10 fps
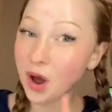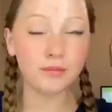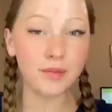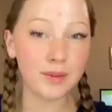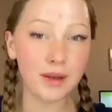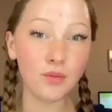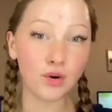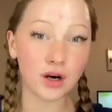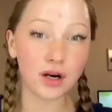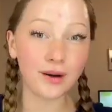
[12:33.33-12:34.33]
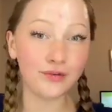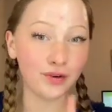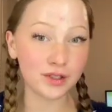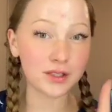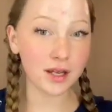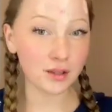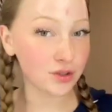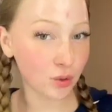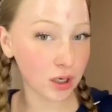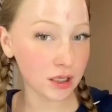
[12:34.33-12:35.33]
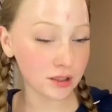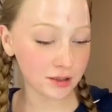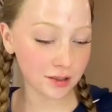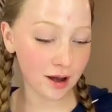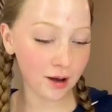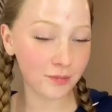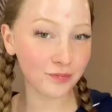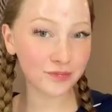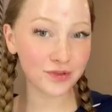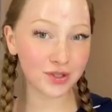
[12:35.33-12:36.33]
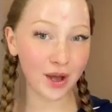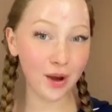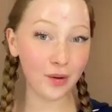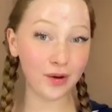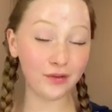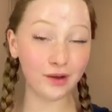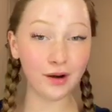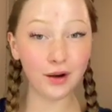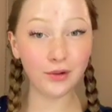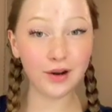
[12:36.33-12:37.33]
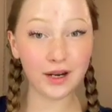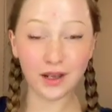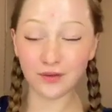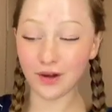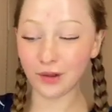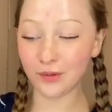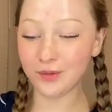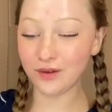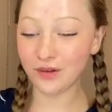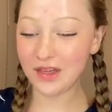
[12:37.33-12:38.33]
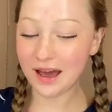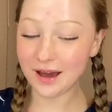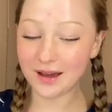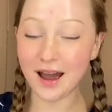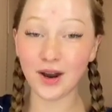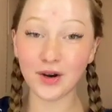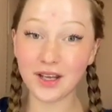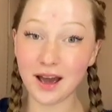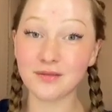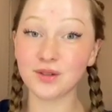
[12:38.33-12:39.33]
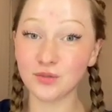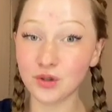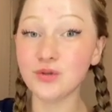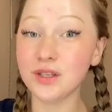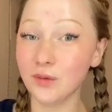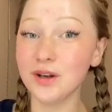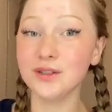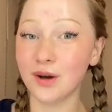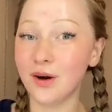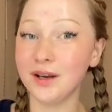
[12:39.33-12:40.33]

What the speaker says: maybe more first date stories to come. So if you're not already, follow me for that. I already have some juicy ones on